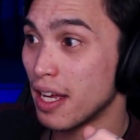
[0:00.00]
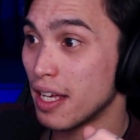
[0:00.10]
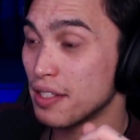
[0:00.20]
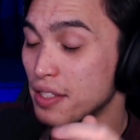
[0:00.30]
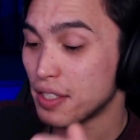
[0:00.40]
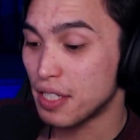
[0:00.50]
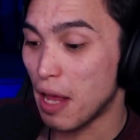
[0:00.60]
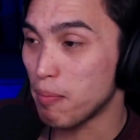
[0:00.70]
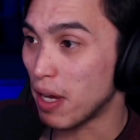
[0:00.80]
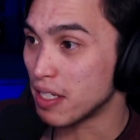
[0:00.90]

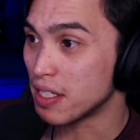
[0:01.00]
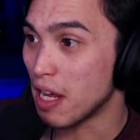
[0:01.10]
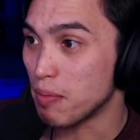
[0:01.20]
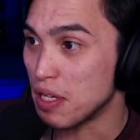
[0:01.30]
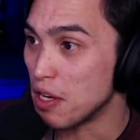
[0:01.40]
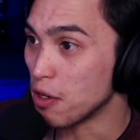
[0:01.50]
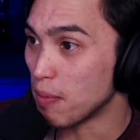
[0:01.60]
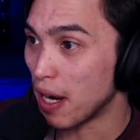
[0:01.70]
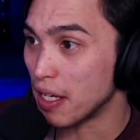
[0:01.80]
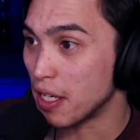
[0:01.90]
Step by step, year
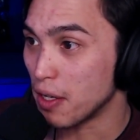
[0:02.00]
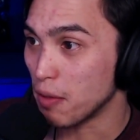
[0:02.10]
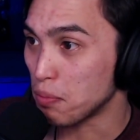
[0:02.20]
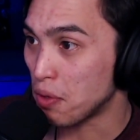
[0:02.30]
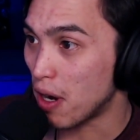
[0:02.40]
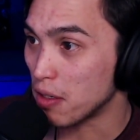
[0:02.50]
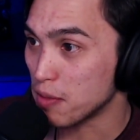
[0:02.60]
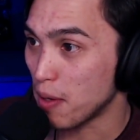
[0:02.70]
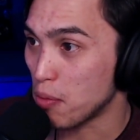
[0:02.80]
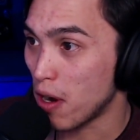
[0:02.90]
by year, progress
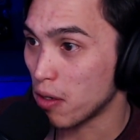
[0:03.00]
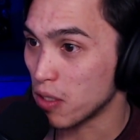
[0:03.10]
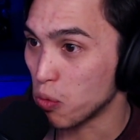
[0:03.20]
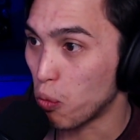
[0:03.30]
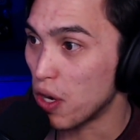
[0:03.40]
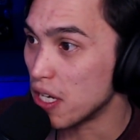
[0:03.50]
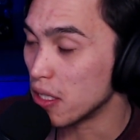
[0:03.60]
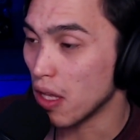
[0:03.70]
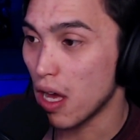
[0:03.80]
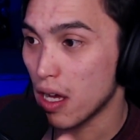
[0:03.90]
by progress, win and
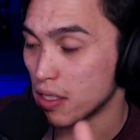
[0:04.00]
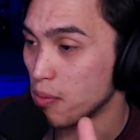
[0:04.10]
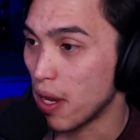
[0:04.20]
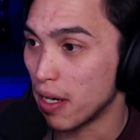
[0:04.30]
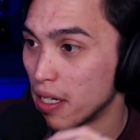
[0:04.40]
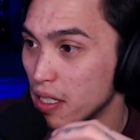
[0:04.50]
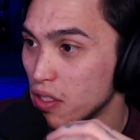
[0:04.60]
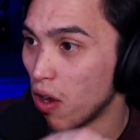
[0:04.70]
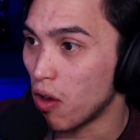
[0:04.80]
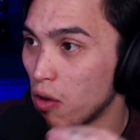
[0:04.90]
loss, man. And it's
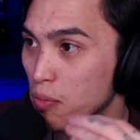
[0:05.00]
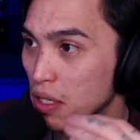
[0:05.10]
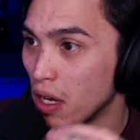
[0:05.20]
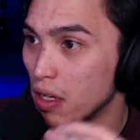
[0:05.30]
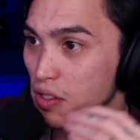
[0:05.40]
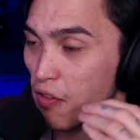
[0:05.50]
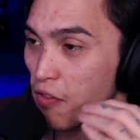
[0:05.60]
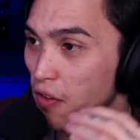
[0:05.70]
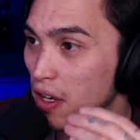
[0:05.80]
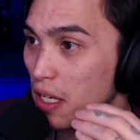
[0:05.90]
all because of
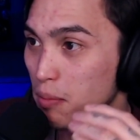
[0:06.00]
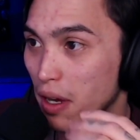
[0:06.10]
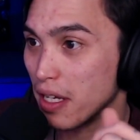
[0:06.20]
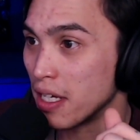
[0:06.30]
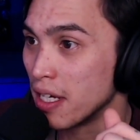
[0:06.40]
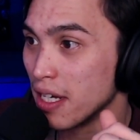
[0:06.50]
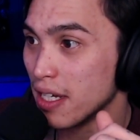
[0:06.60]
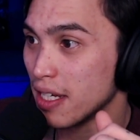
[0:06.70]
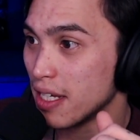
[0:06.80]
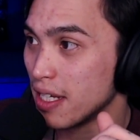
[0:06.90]
fucking money.
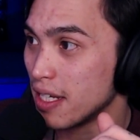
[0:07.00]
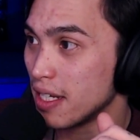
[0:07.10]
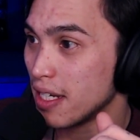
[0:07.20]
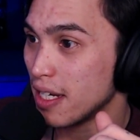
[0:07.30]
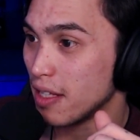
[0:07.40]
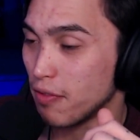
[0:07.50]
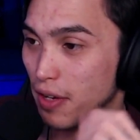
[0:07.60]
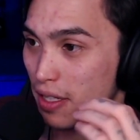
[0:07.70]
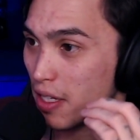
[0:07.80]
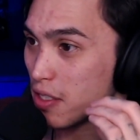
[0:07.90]
And the
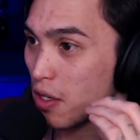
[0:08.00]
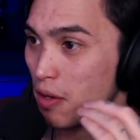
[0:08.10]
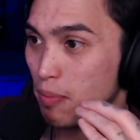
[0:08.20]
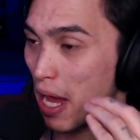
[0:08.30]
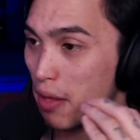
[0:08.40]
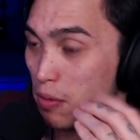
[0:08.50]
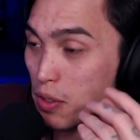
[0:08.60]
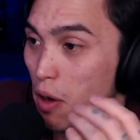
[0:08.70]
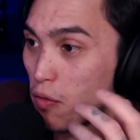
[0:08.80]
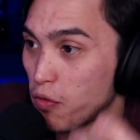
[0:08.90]
fact that his path was
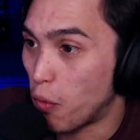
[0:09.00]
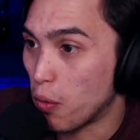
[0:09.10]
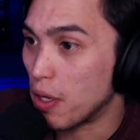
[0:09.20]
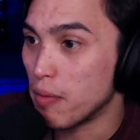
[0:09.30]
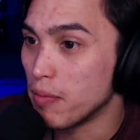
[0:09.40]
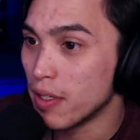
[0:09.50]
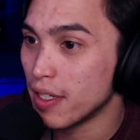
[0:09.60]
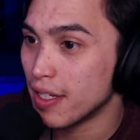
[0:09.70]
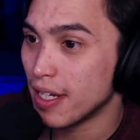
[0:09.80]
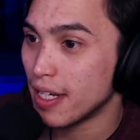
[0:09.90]
carved for him.
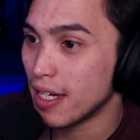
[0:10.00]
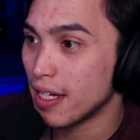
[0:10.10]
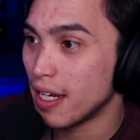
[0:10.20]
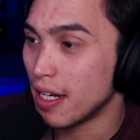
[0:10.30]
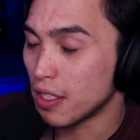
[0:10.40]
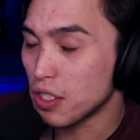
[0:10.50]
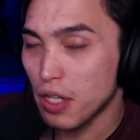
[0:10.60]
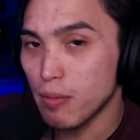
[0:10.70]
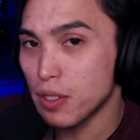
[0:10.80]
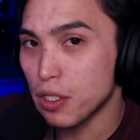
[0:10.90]
And it just
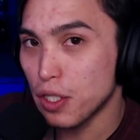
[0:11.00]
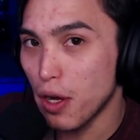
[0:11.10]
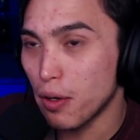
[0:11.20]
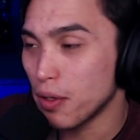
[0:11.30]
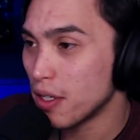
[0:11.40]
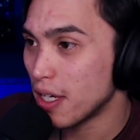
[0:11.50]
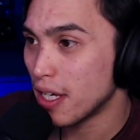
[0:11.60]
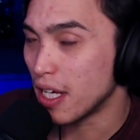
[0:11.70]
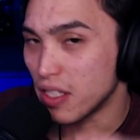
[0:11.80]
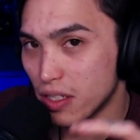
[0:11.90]
comes to show
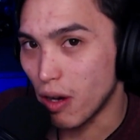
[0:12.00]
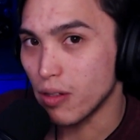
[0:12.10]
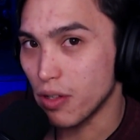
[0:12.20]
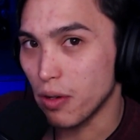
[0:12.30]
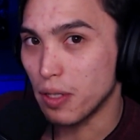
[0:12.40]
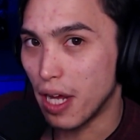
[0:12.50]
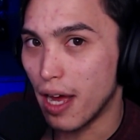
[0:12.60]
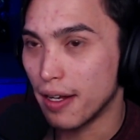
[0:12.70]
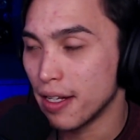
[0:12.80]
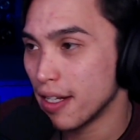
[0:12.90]
it starts early
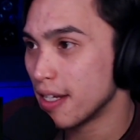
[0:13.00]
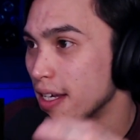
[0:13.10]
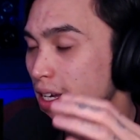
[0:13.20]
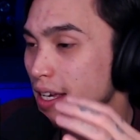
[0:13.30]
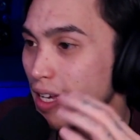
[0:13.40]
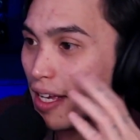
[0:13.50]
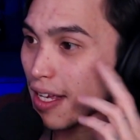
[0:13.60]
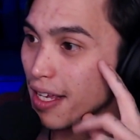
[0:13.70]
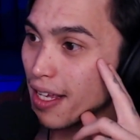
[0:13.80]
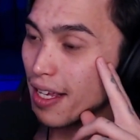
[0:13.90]
on.
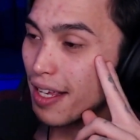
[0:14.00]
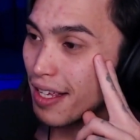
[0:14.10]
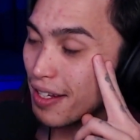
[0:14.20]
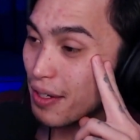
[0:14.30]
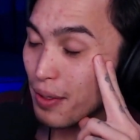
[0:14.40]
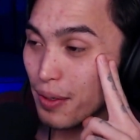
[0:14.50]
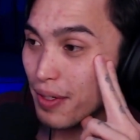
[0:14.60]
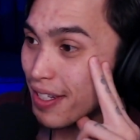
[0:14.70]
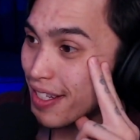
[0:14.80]
Dude,